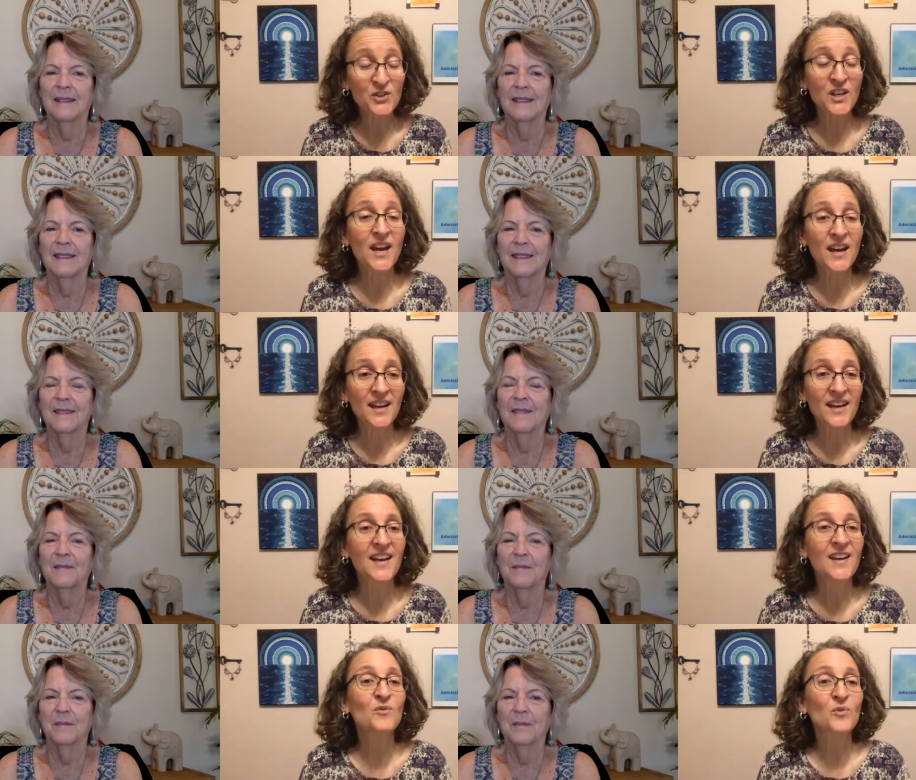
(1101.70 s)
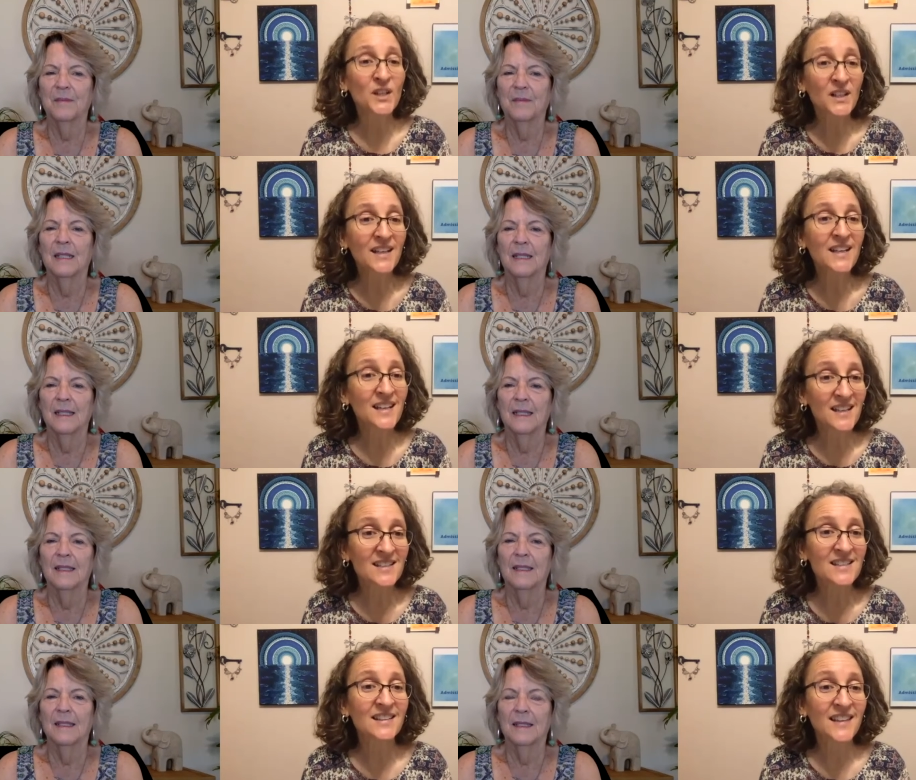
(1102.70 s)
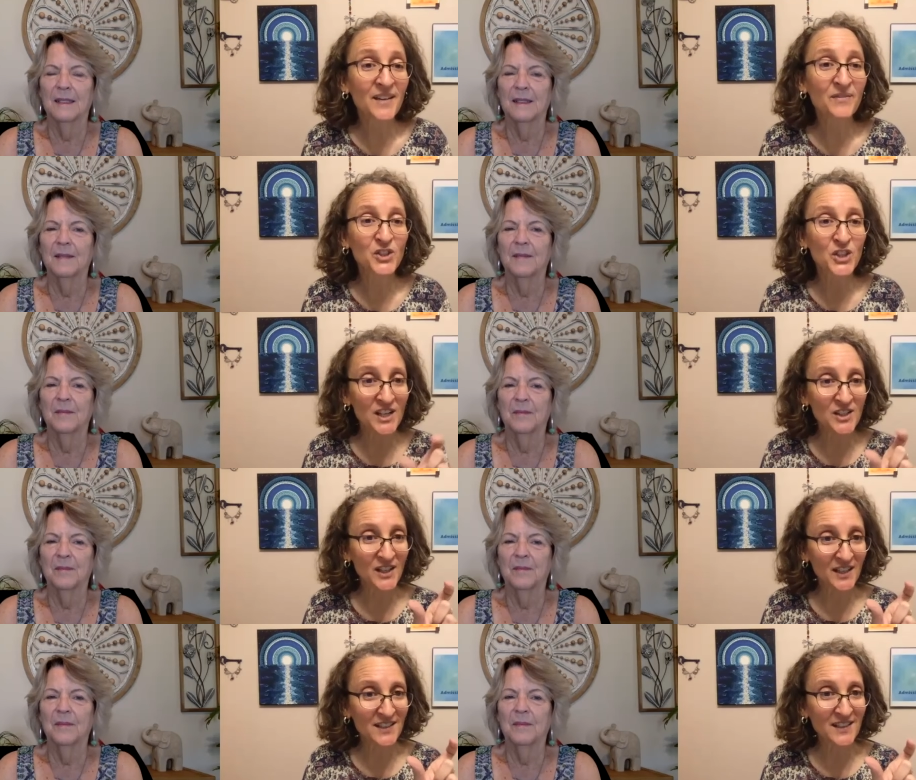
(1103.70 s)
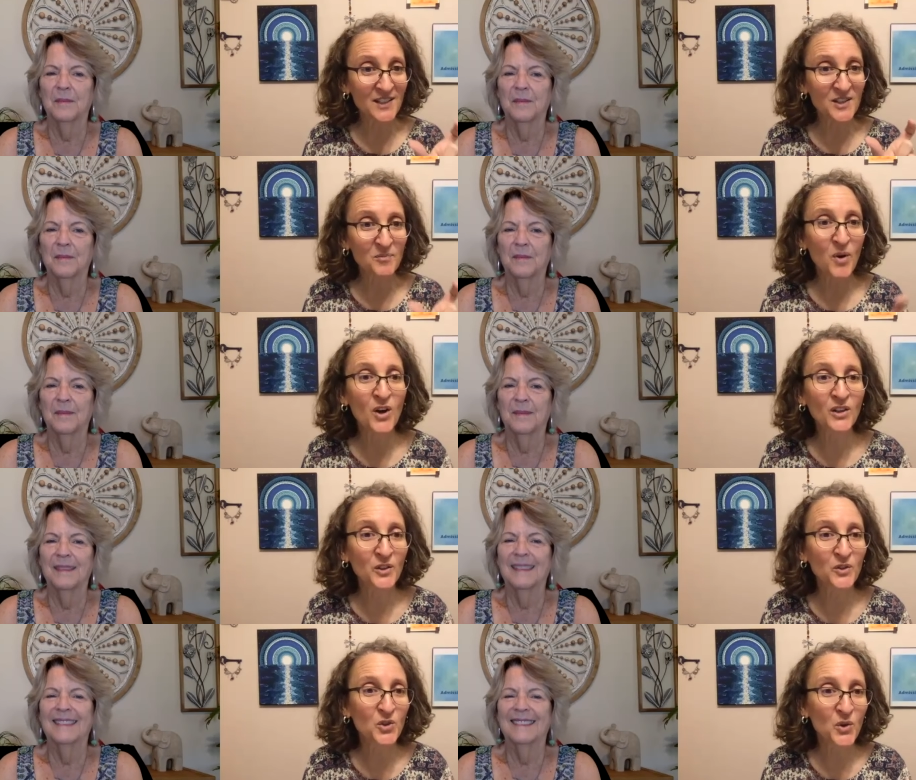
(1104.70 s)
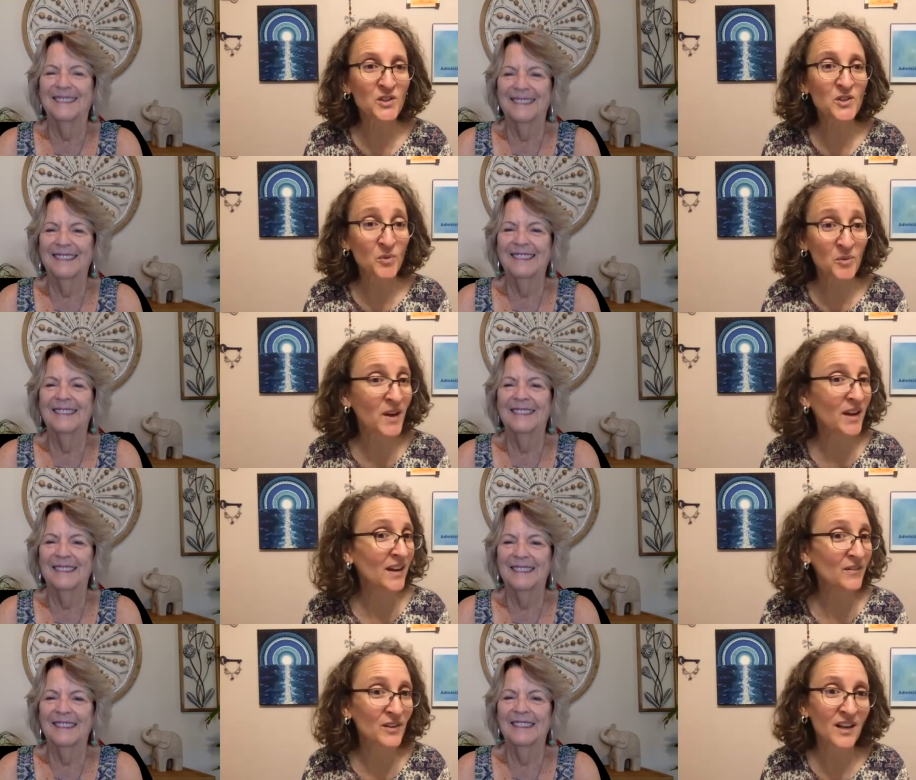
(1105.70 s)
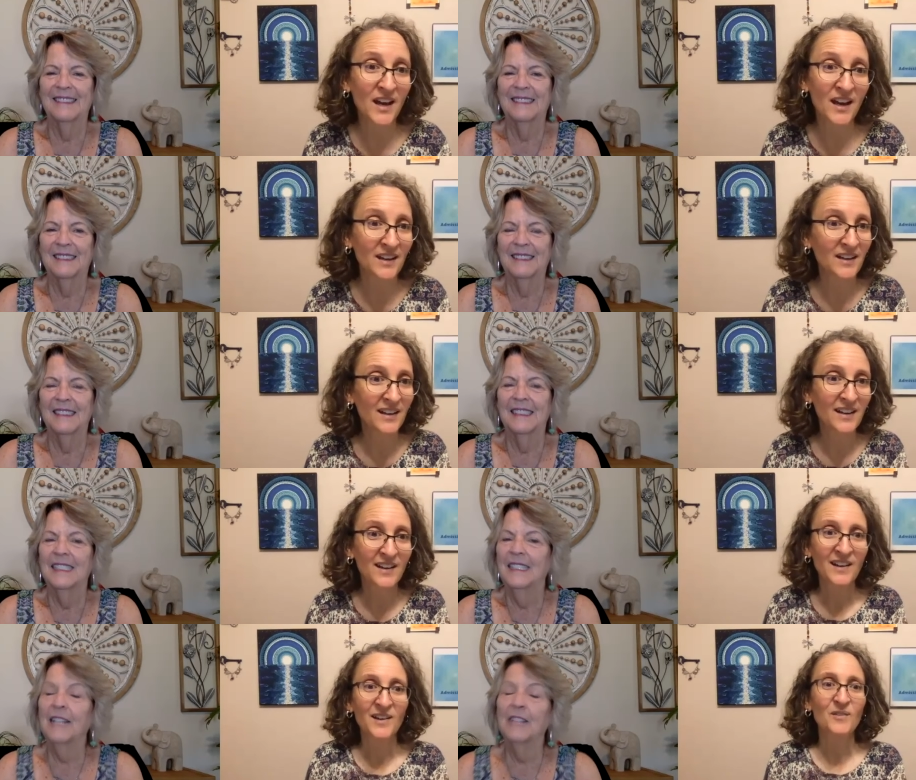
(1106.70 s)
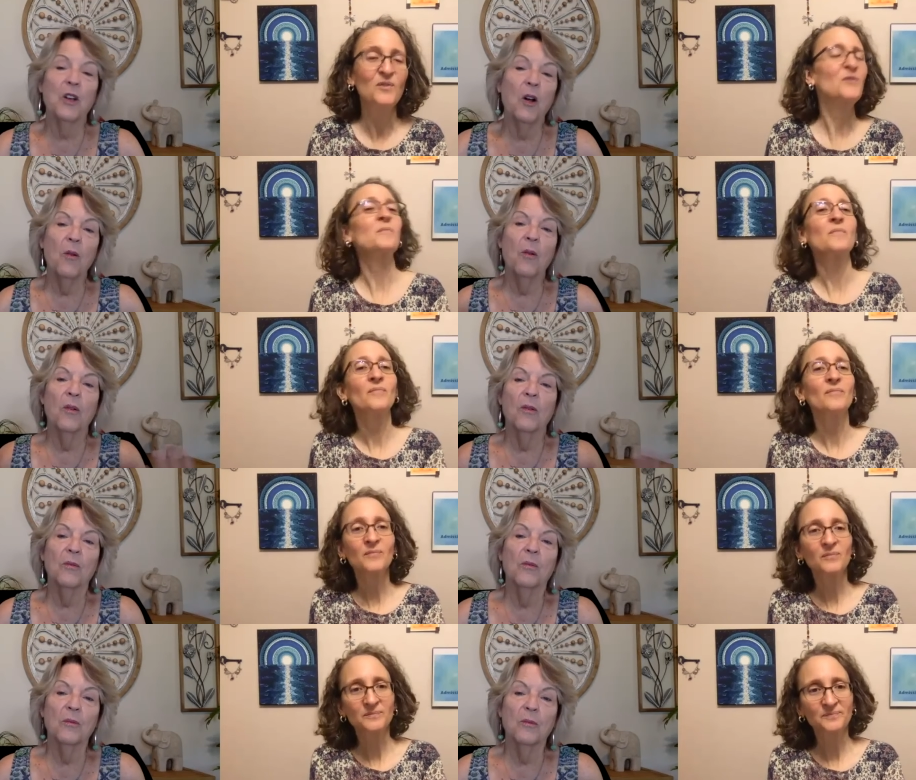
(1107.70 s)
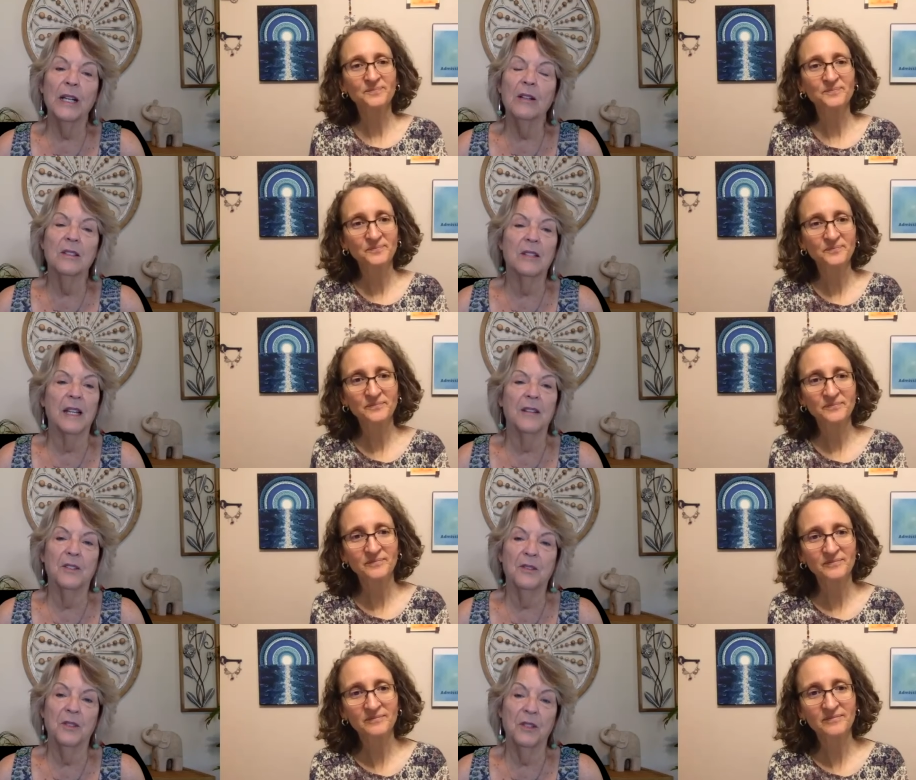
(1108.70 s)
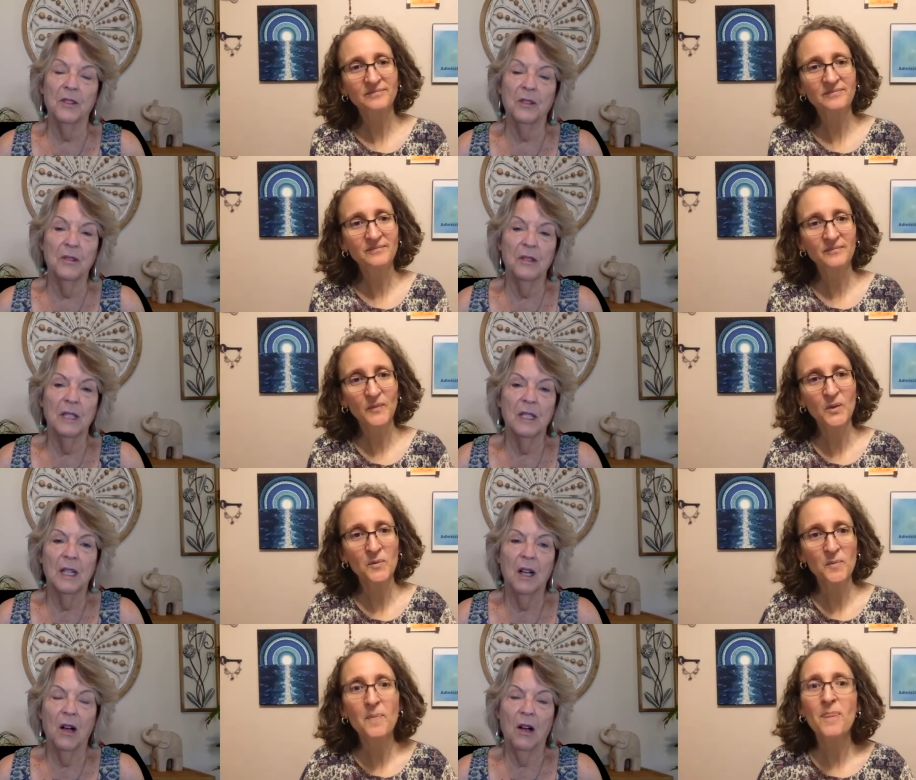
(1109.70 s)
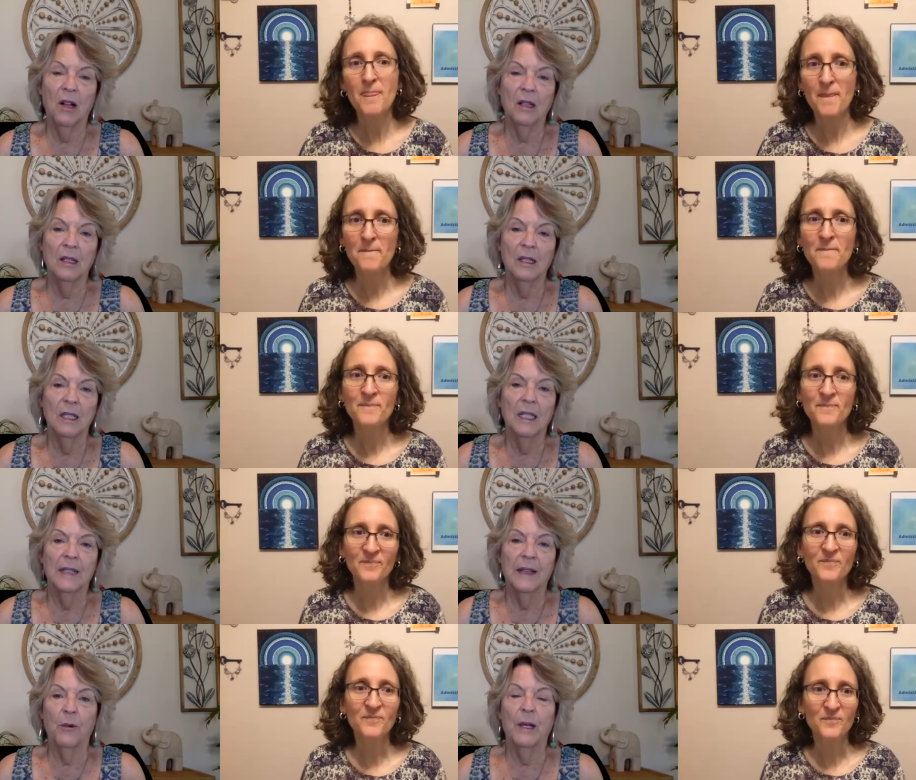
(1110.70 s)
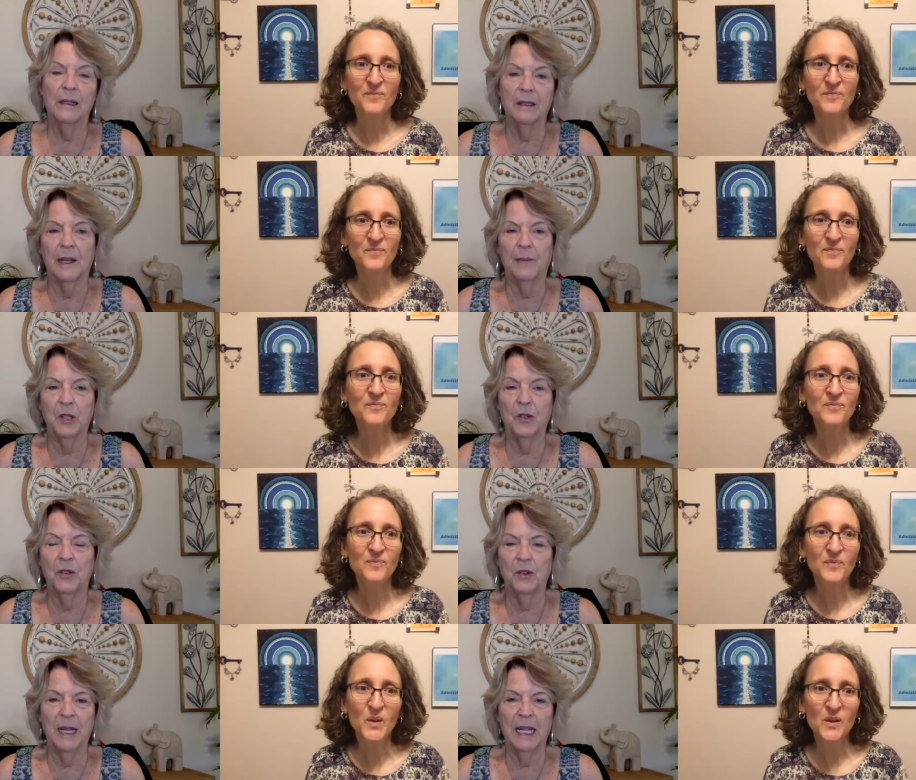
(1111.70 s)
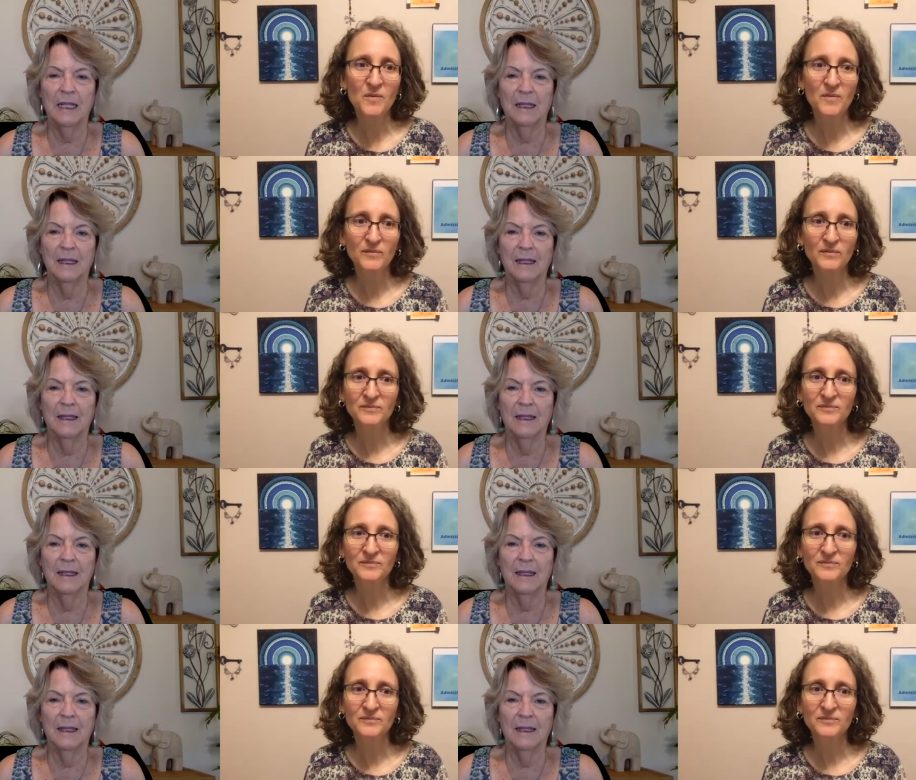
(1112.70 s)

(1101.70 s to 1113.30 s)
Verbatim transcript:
Speaker 1: your day. It really is life changing, and it's these small little choices we make every day.
Speaker 2: Yeah. So we could say to you all that we accept your humanity.